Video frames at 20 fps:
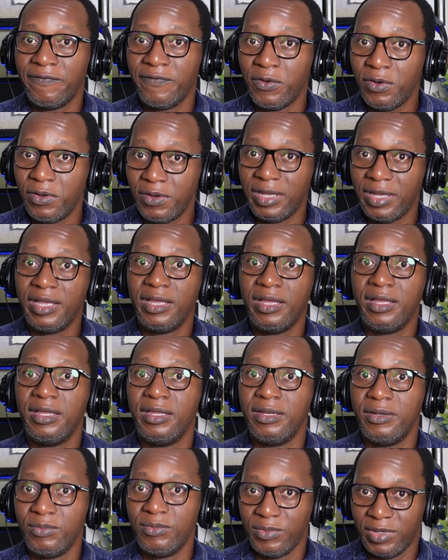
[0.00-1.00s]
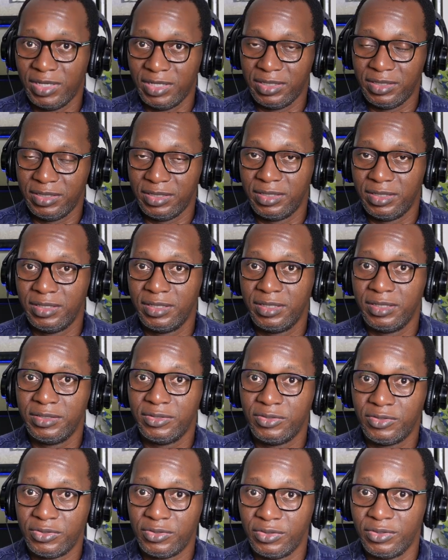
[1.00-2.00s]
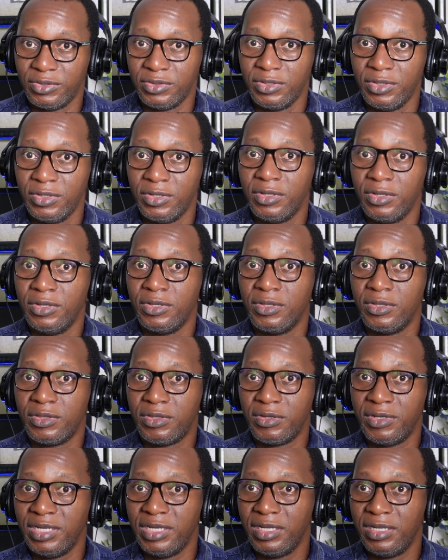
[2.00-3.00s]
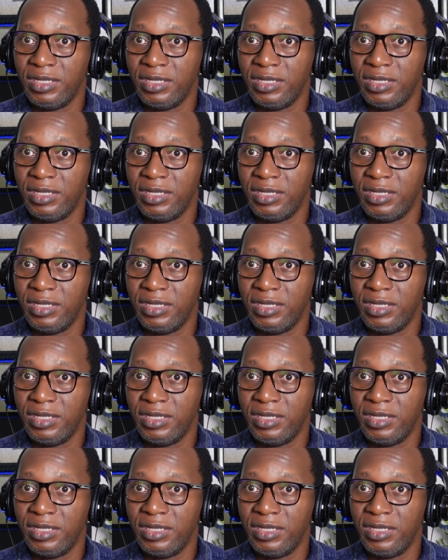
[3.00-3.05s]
4 and 1, 2, 3,